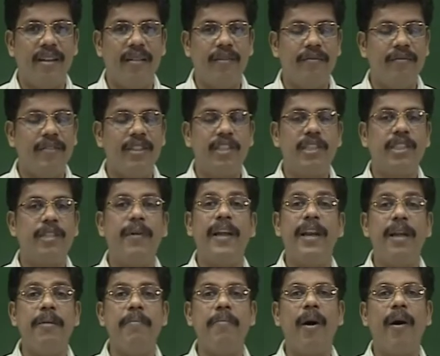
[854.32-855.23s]
which is
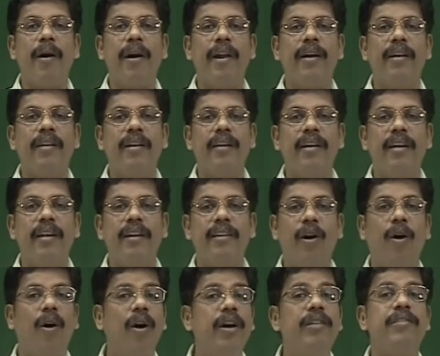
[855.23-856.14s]
very important in the
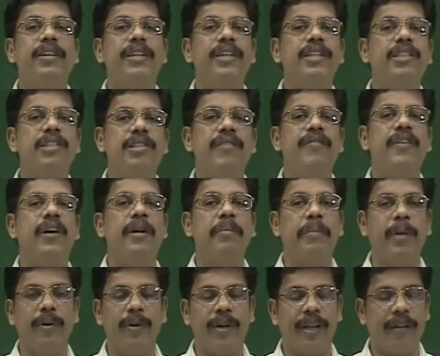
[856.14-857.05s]
whole tradition of
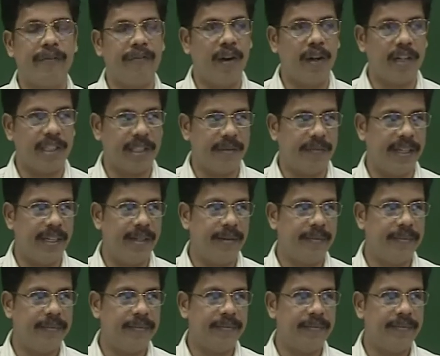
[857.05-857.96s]
hermeneutic philosophy.
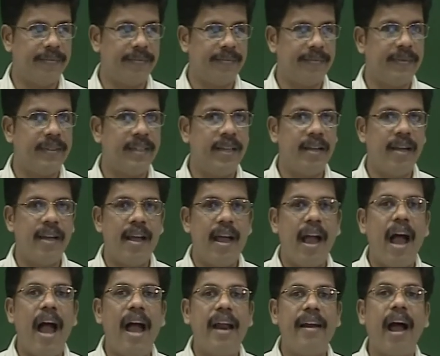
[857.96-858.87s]

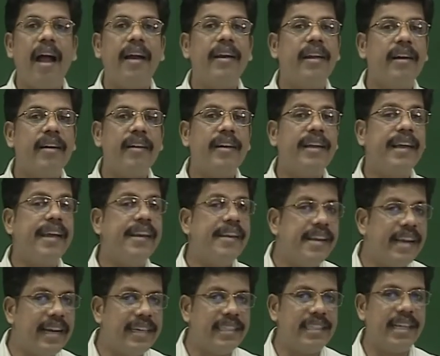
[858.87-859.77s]
And Heidegger
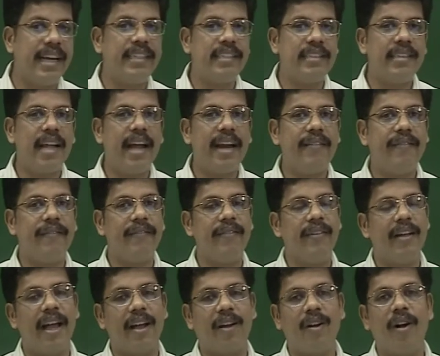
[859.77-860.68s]
initiates that,
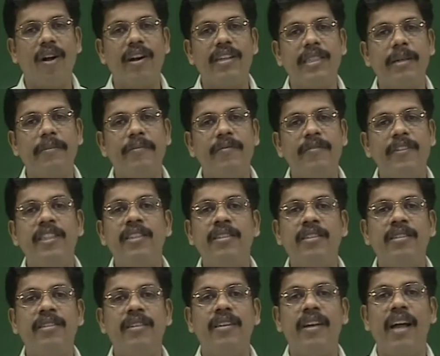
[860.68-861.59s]
a concept
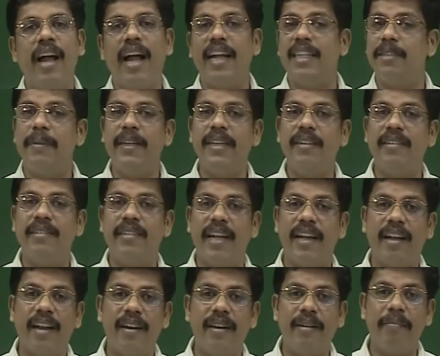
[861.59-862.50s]
which has been
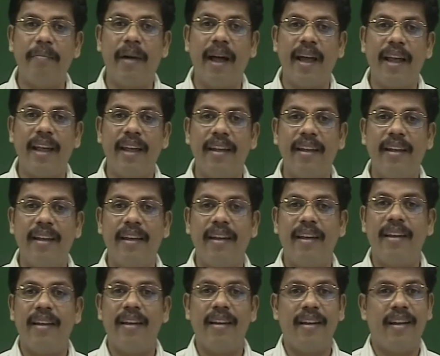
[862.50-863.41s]
taken by
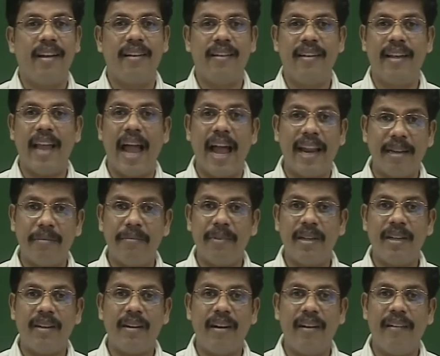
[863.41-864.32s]

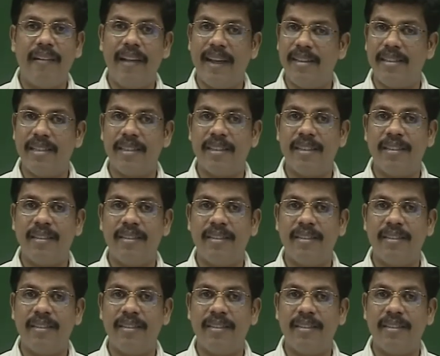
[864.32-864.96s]
Gadamer later.